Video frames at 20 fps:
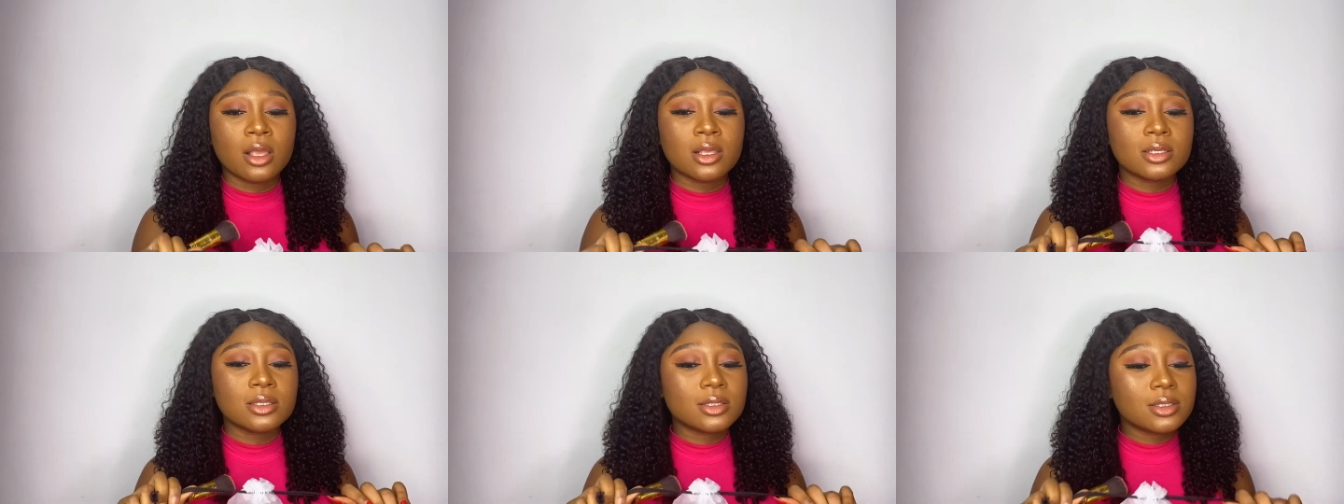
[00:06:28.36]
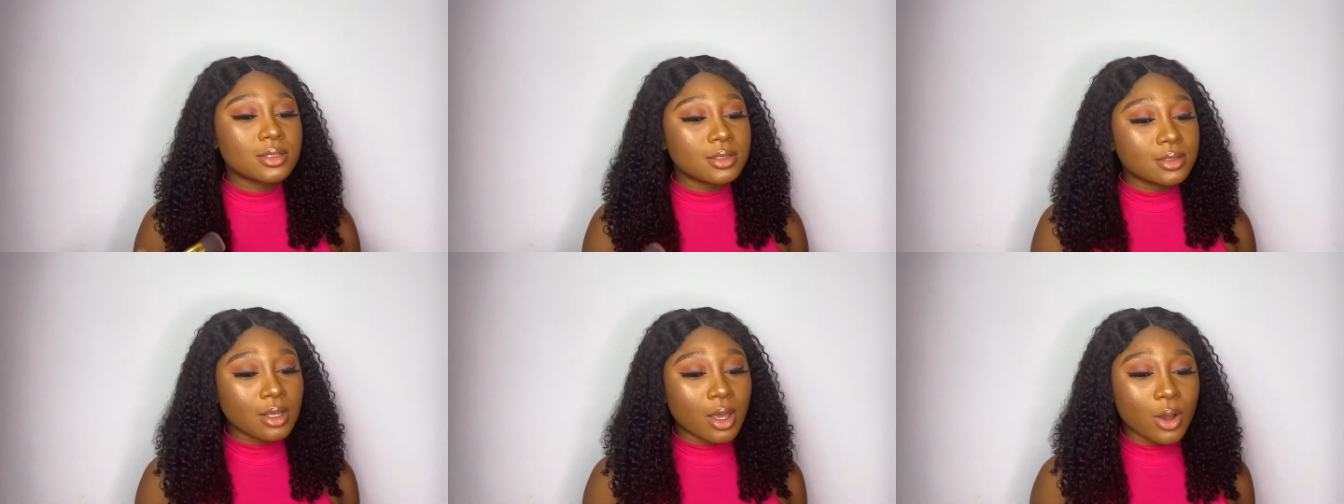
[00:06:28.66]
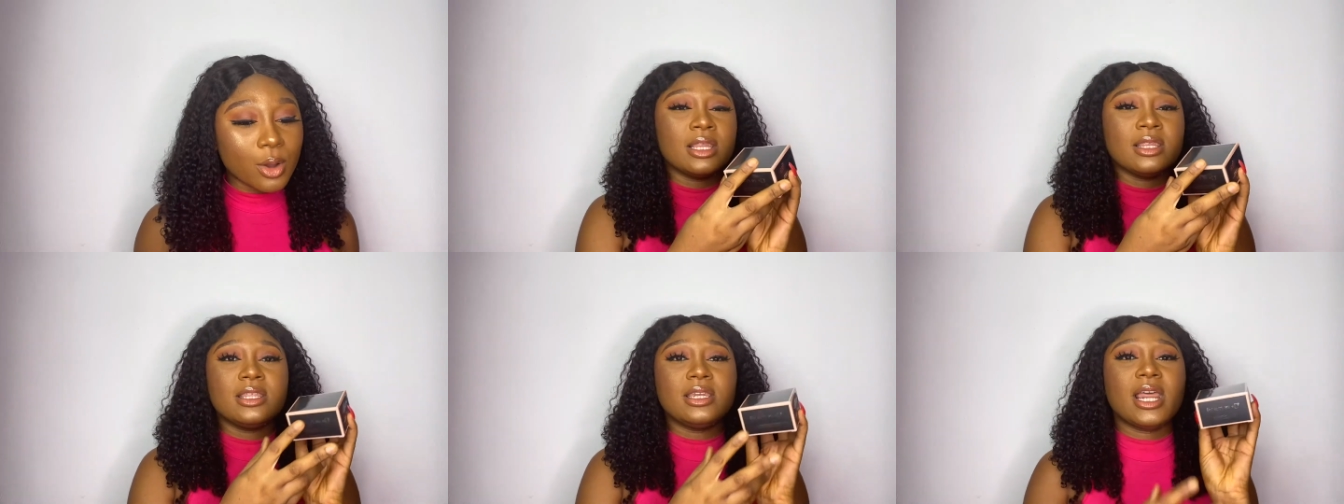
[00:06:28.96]
So
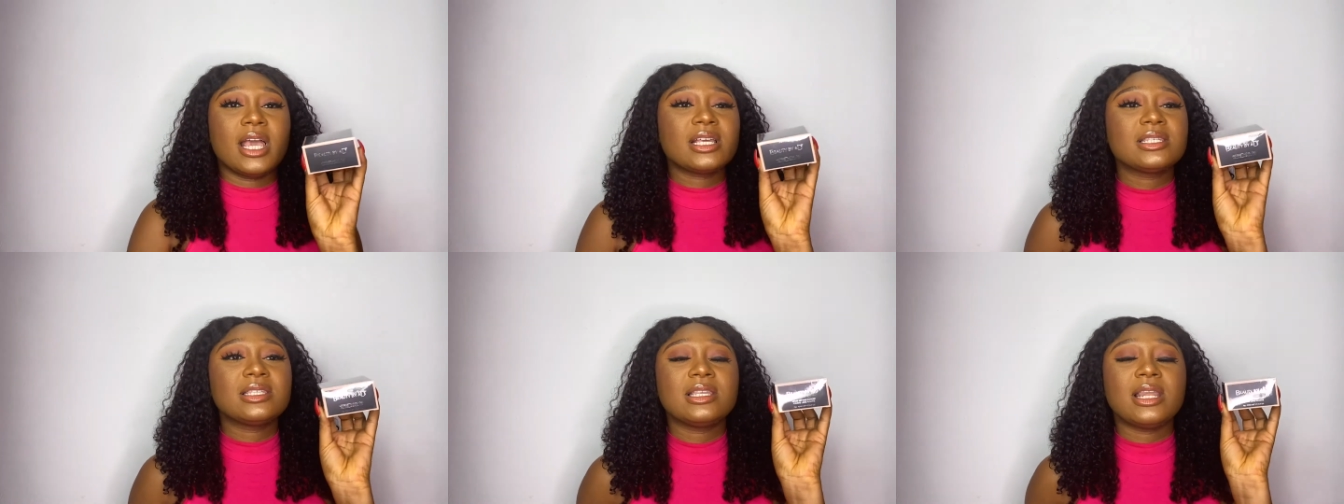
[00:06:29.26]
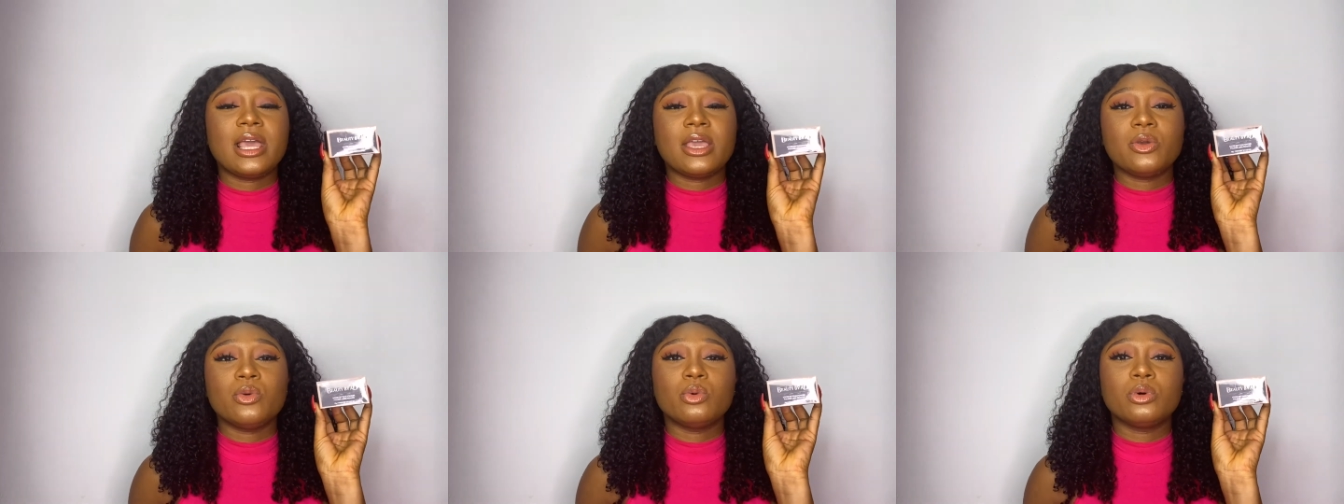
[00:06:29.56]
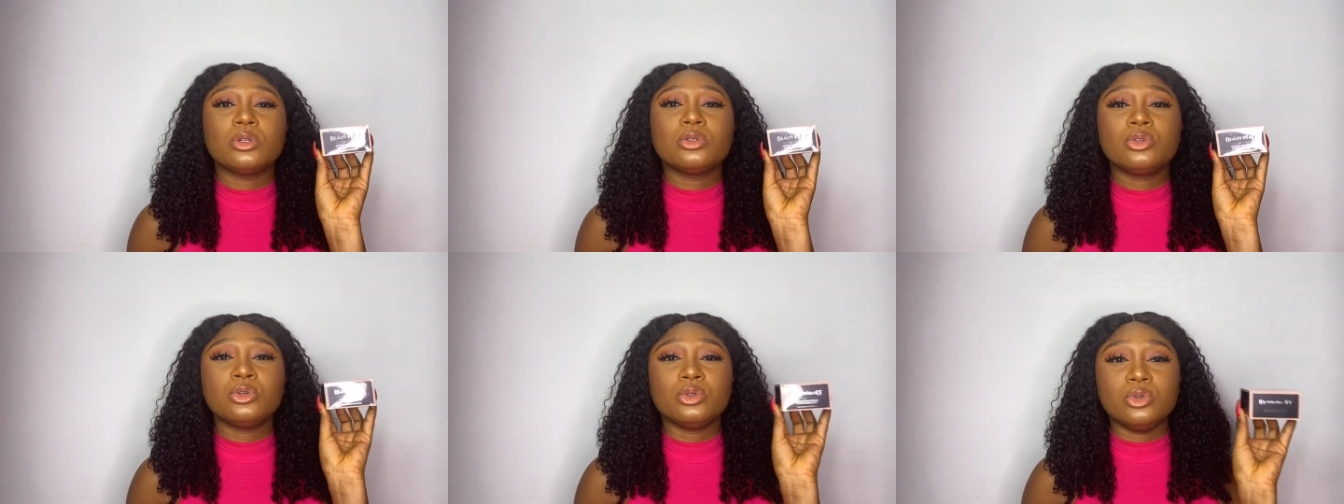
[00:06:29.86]
the next thing that you
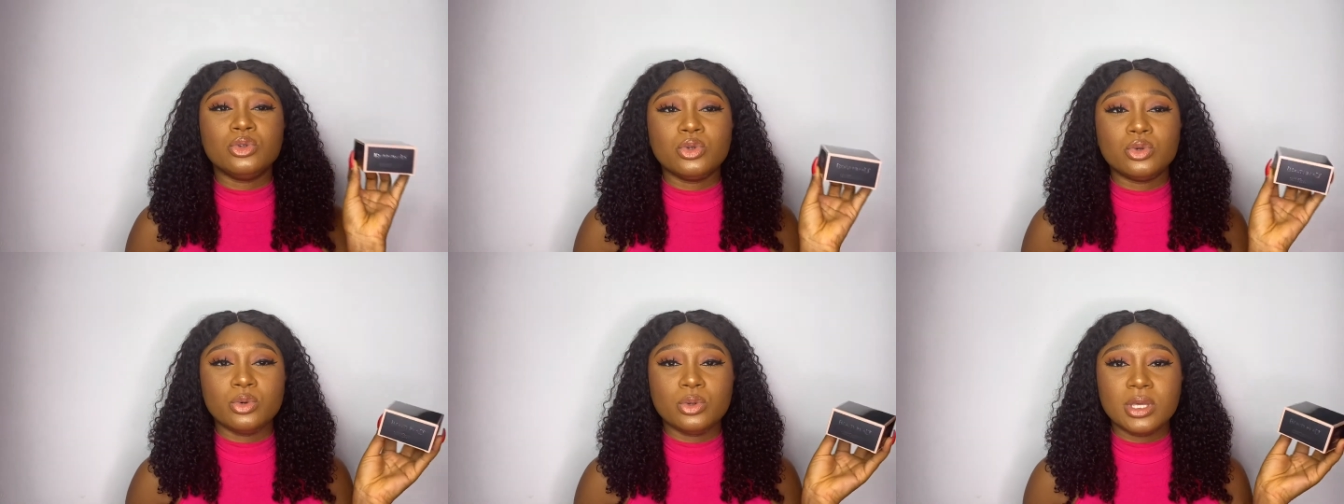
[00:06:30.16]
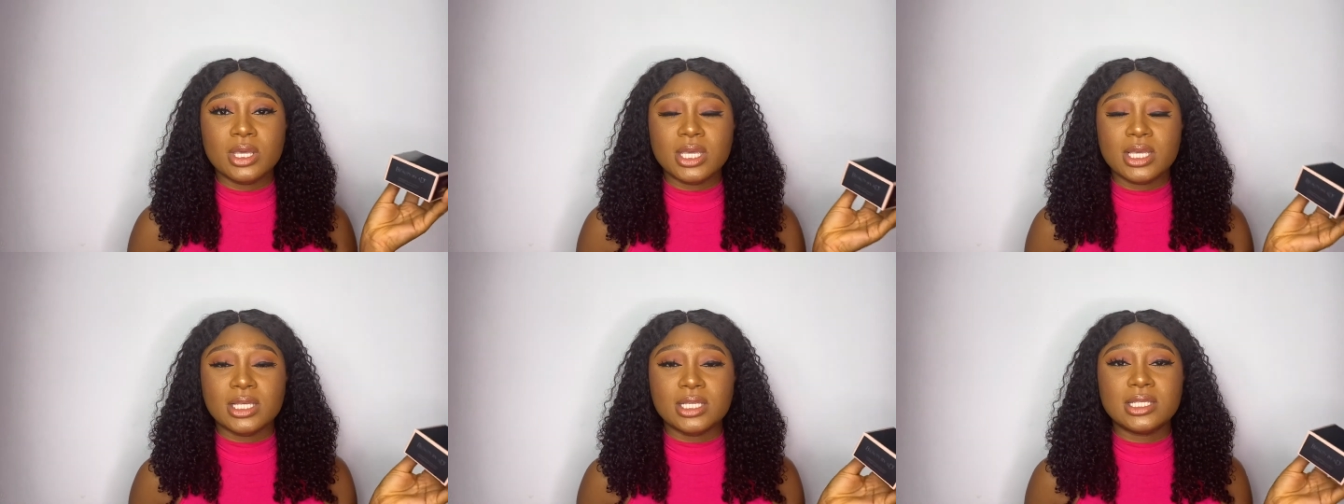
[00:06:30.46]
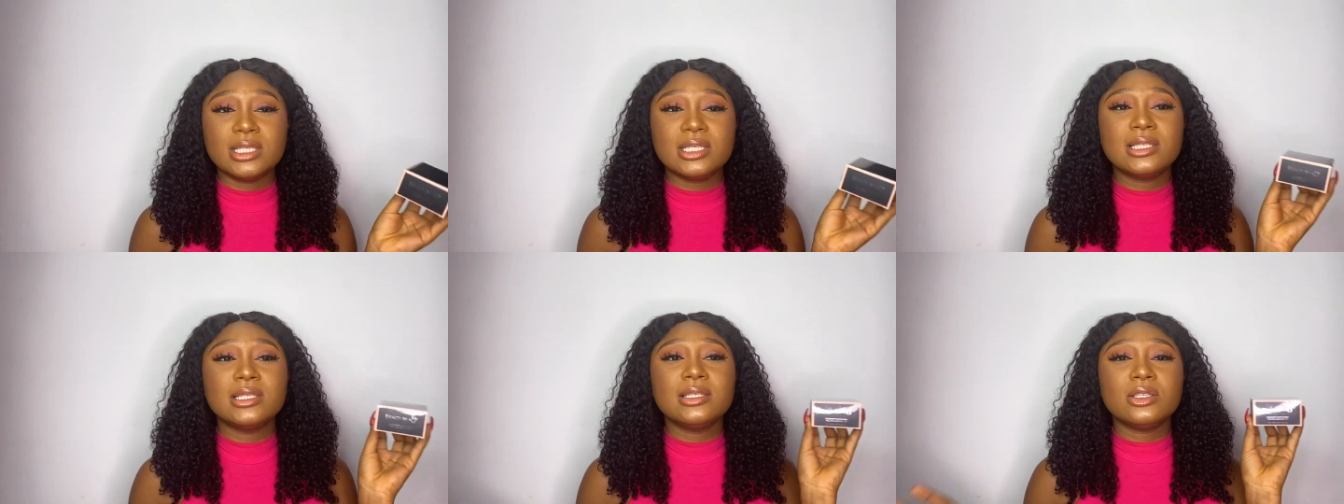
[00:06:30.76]
want to do
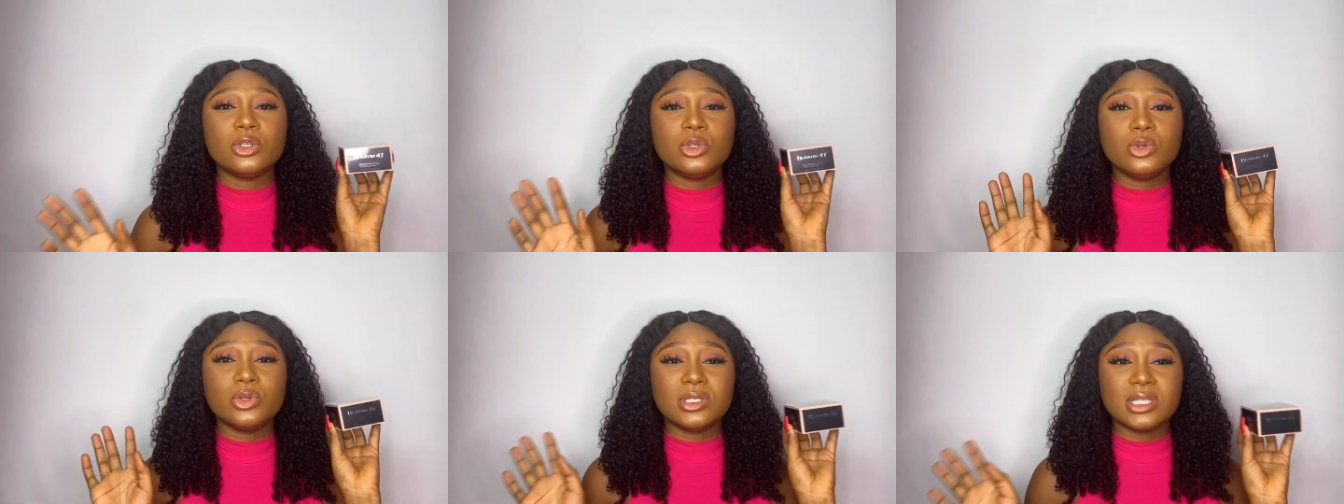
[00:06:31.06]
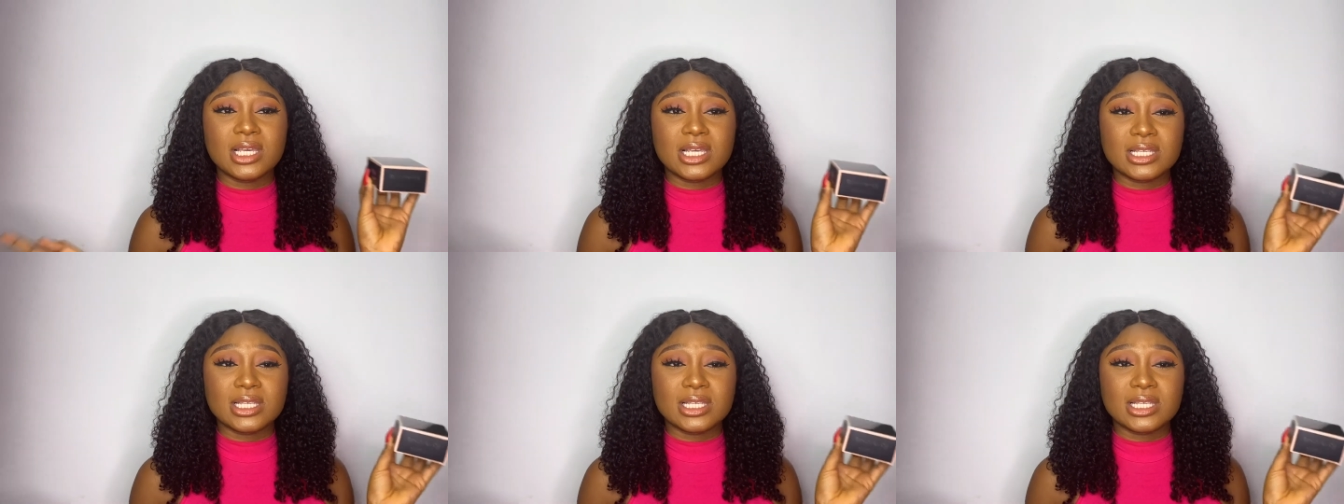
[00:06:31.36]
is use